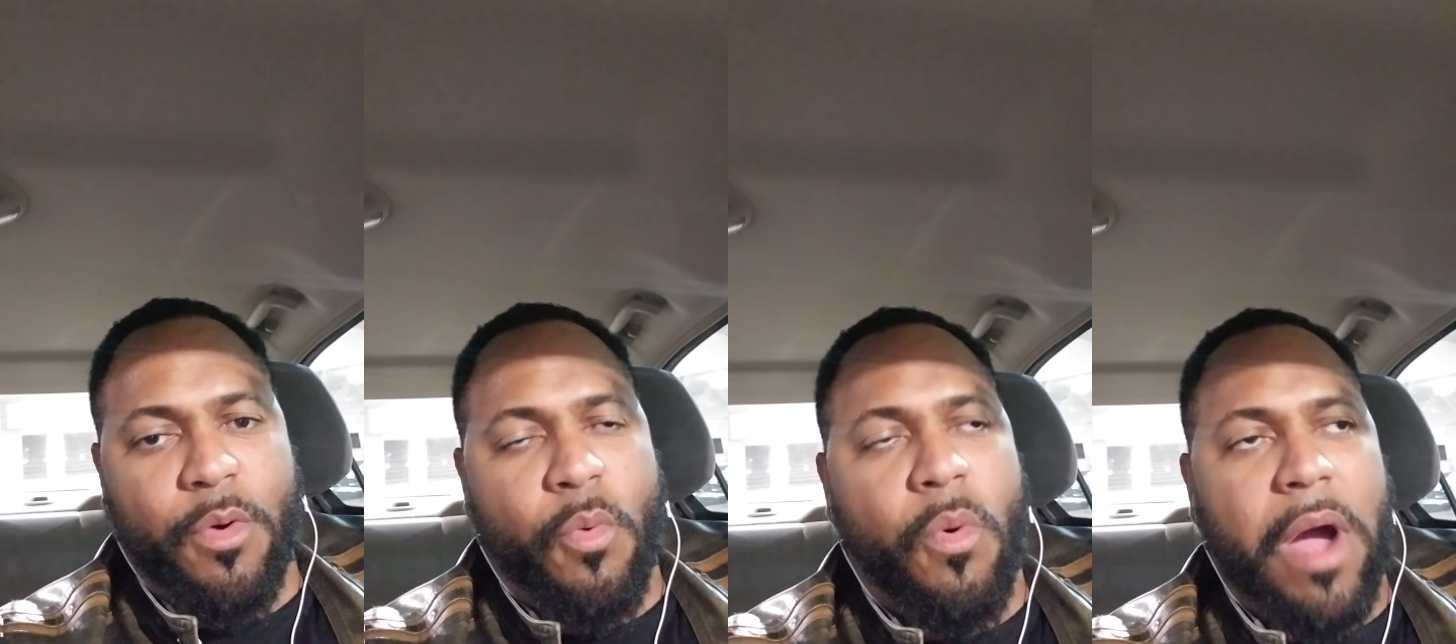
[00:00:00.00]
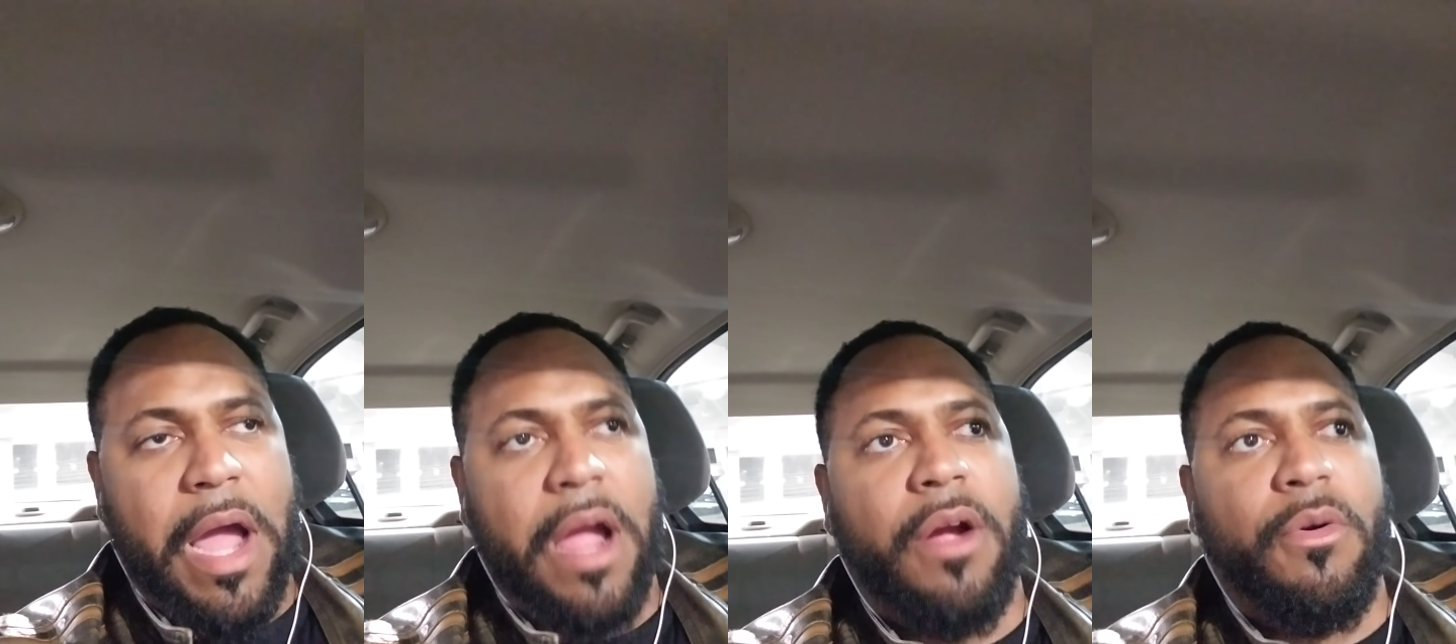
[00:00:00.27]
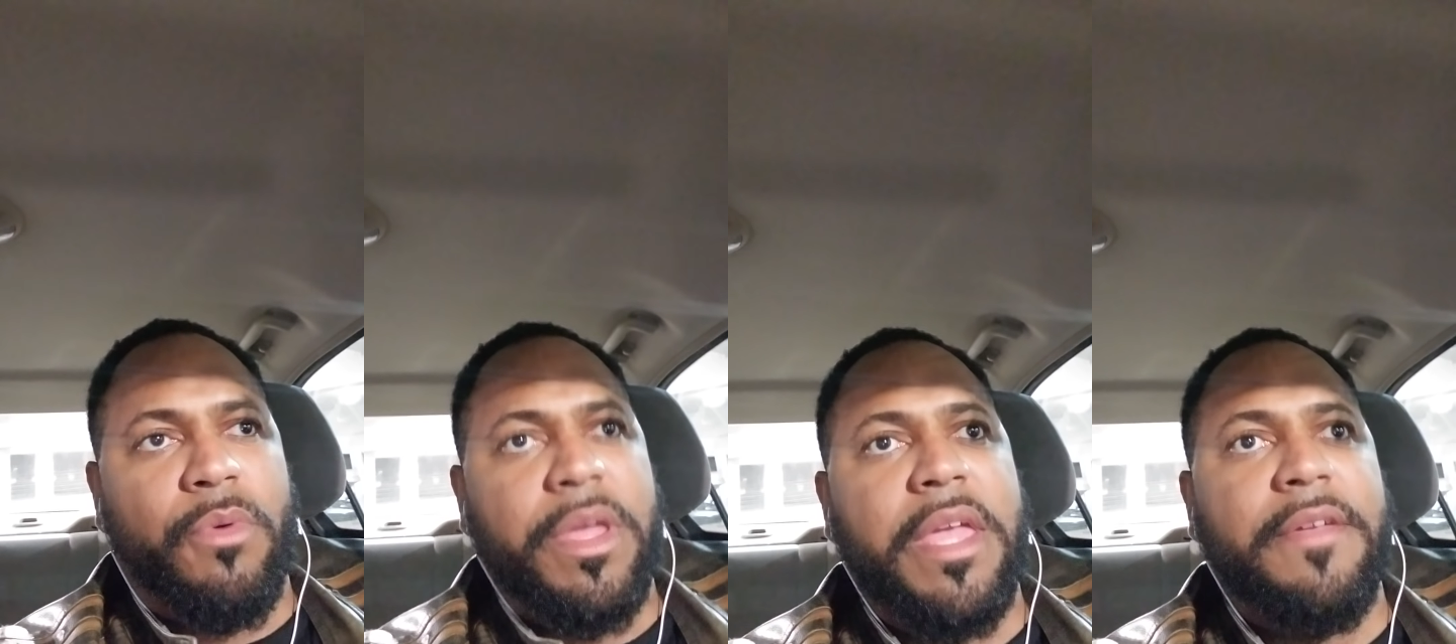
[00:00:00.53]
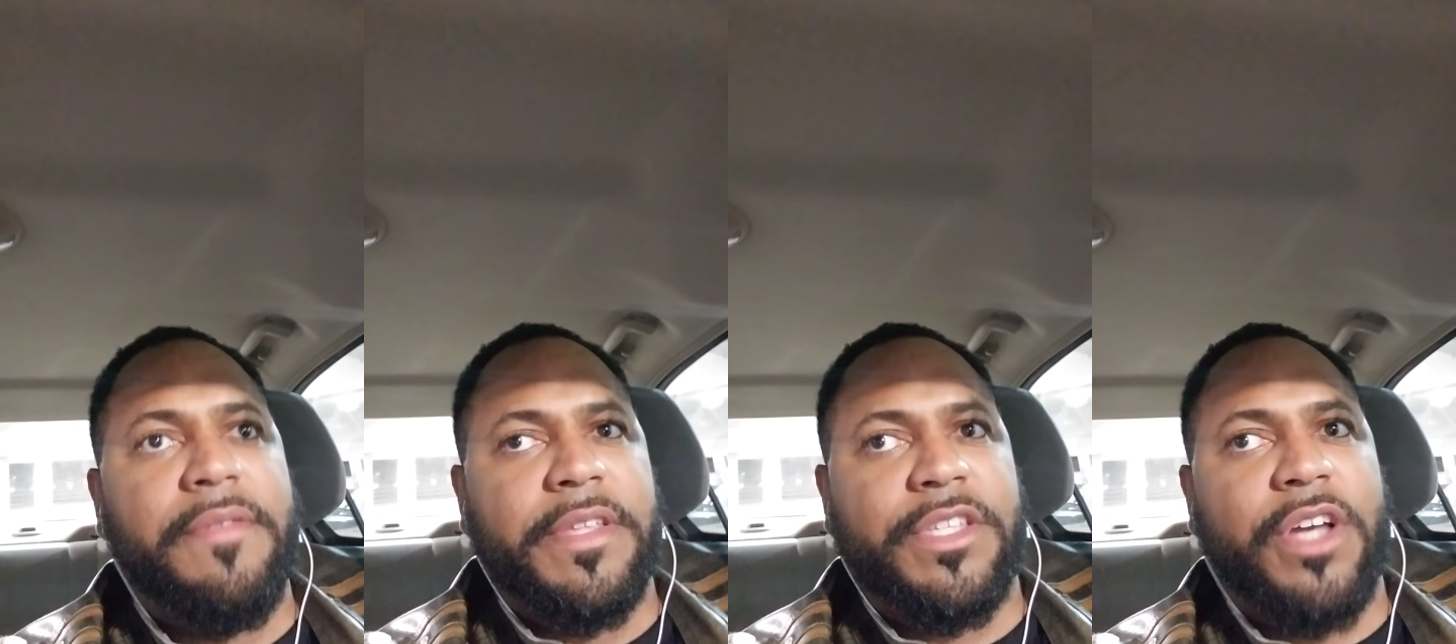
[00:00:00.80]
why are we
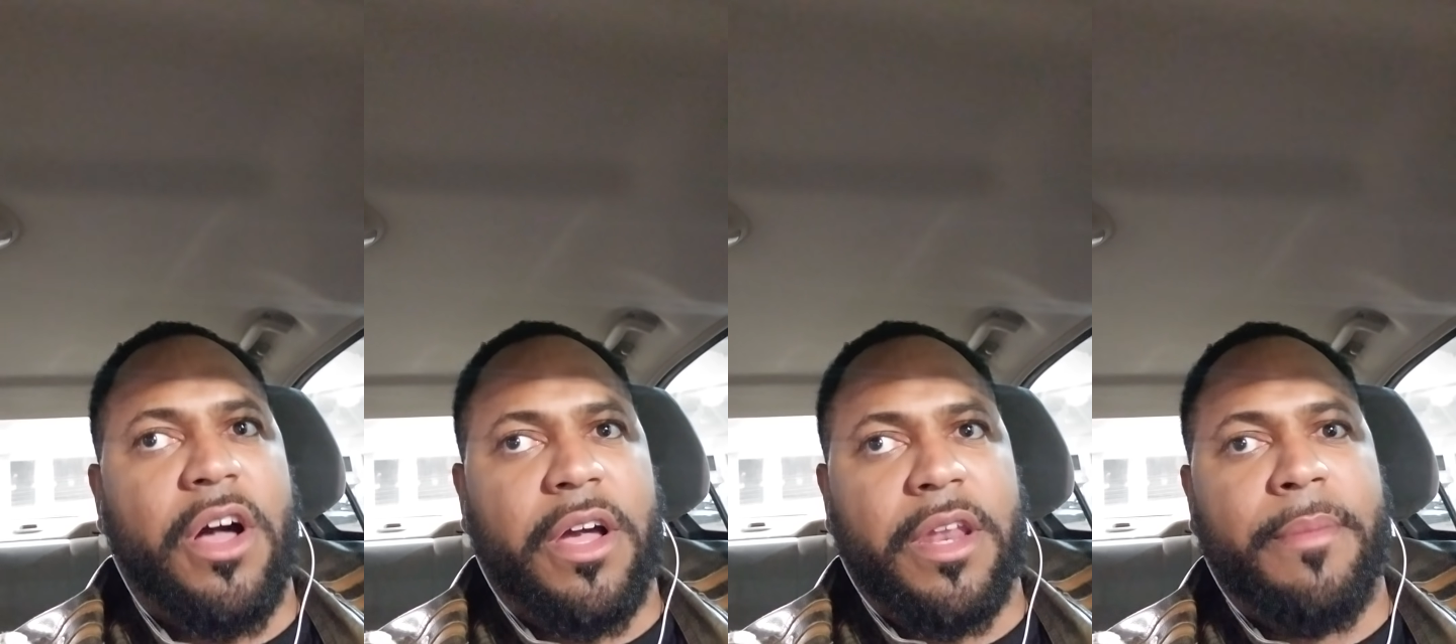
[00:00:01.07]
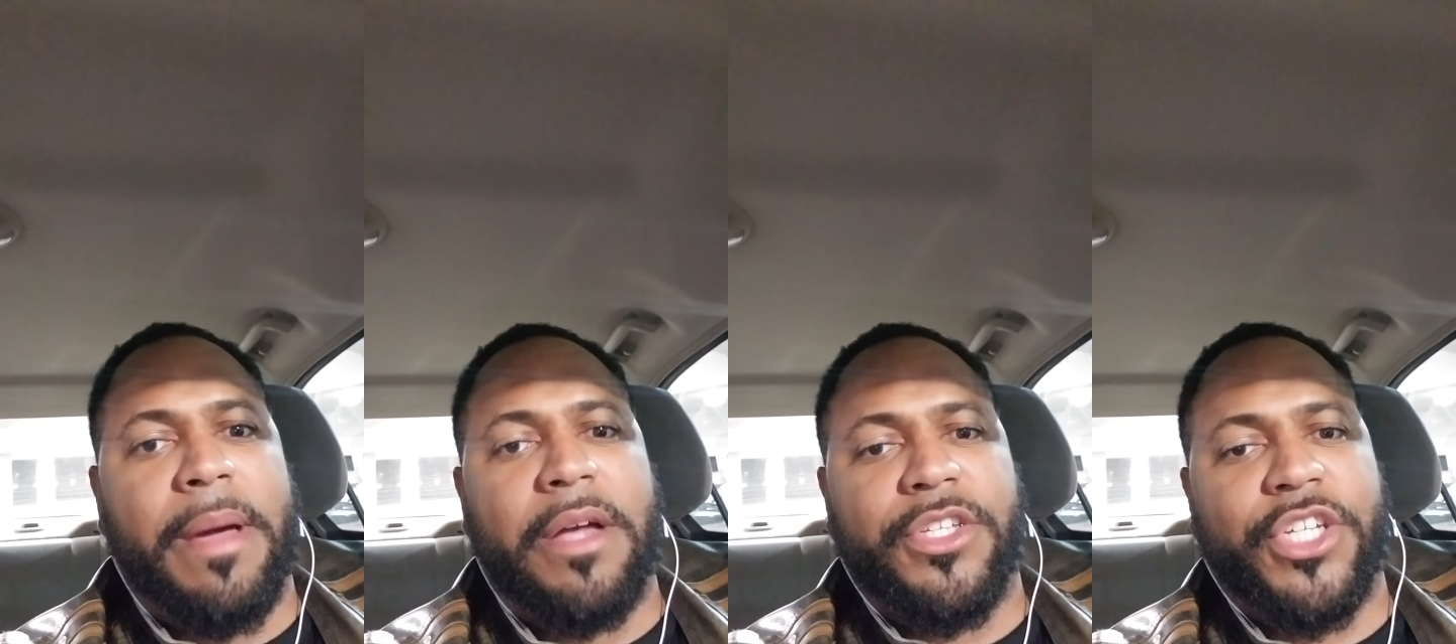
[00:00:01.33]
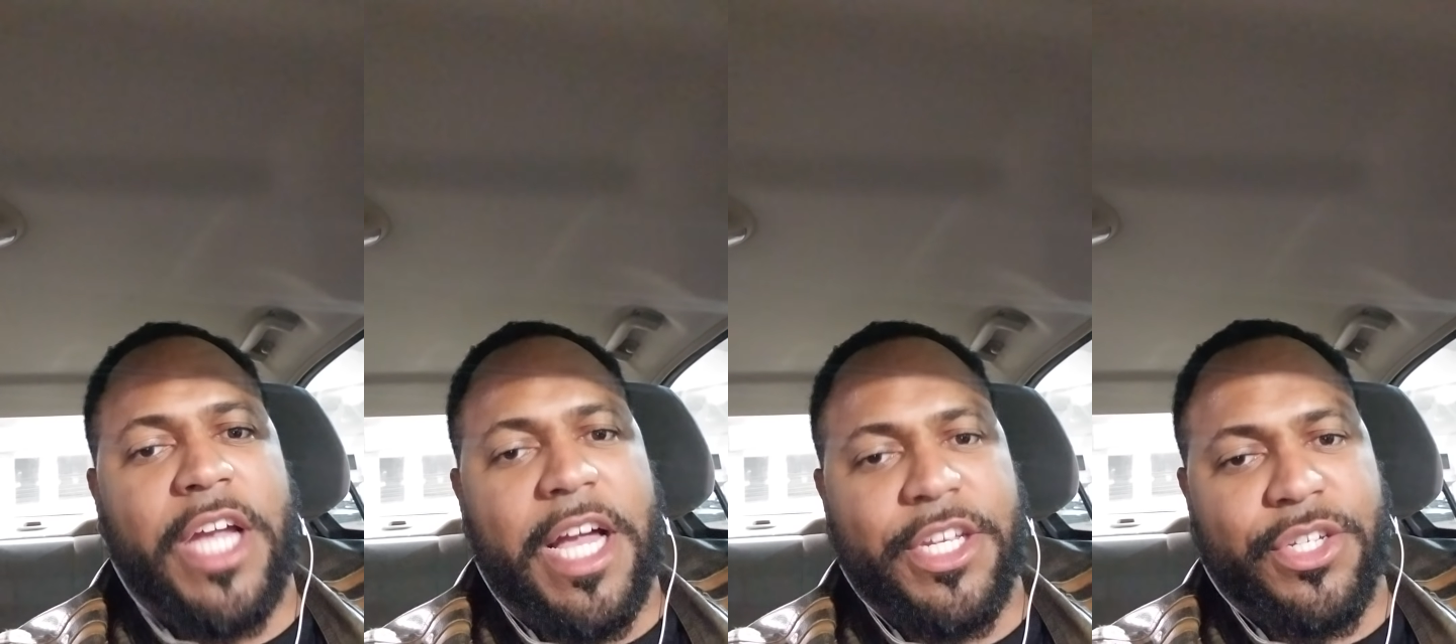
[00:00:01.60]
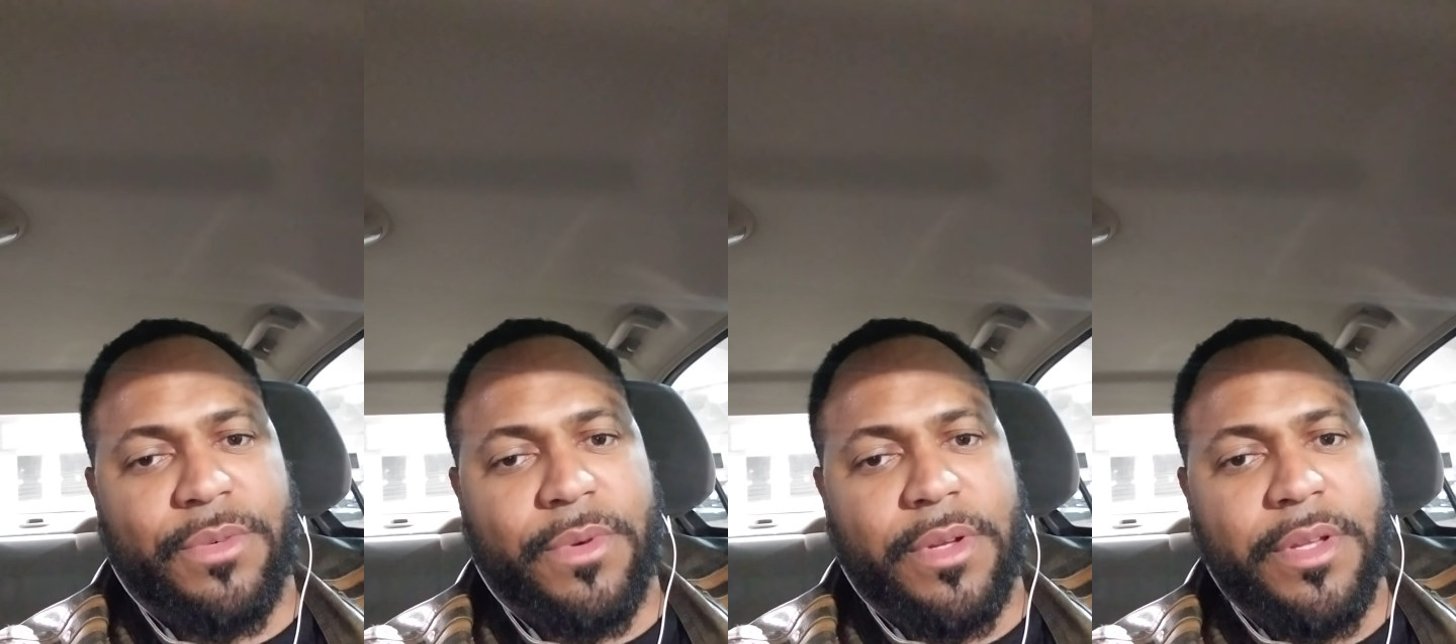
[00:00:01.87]
even talking about
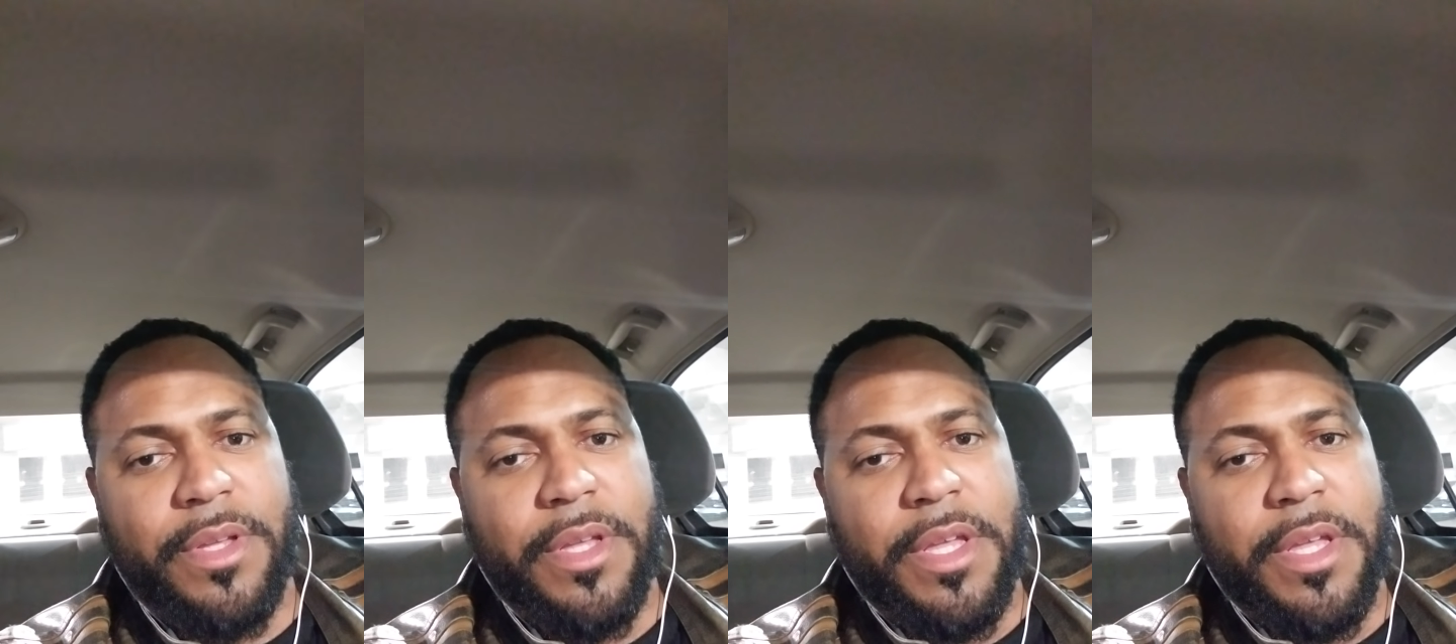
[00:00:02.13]
Joshua?